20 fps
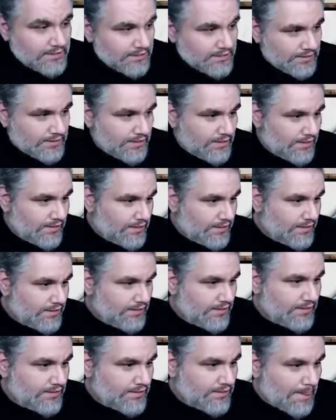I don't think any
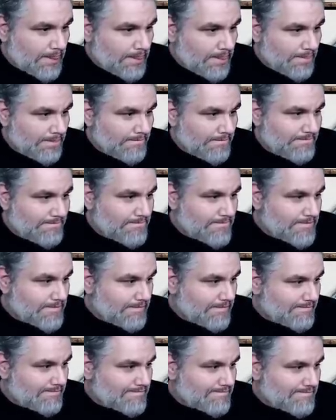swords are coming back, which is
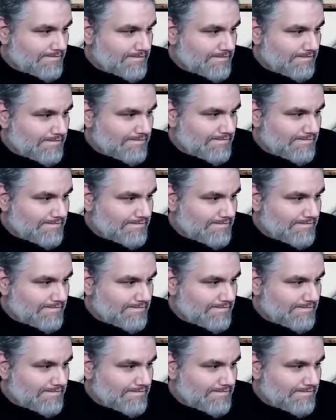unfortunate.